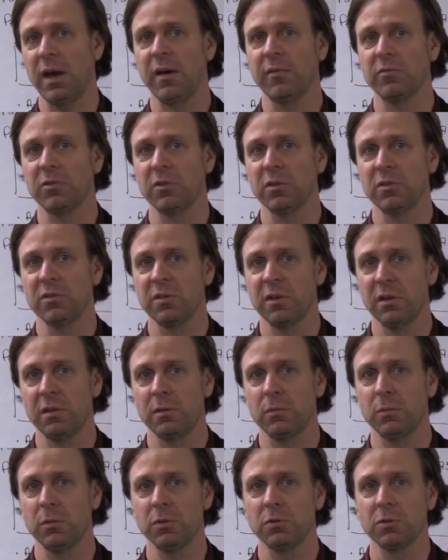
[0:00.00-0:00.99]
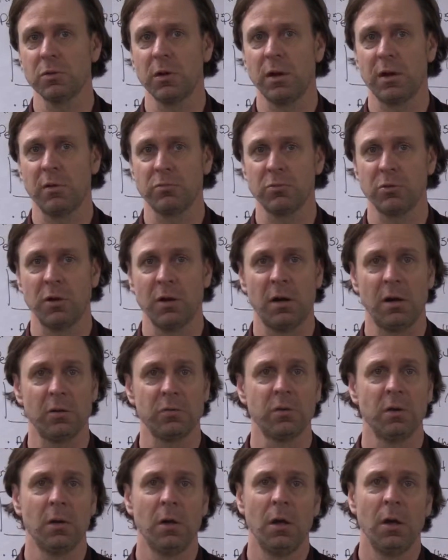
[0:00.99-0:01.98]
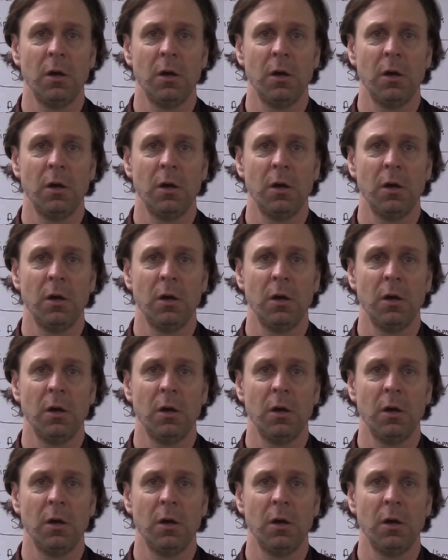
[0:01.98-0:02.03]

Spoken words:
after the Salem witchcraft trials,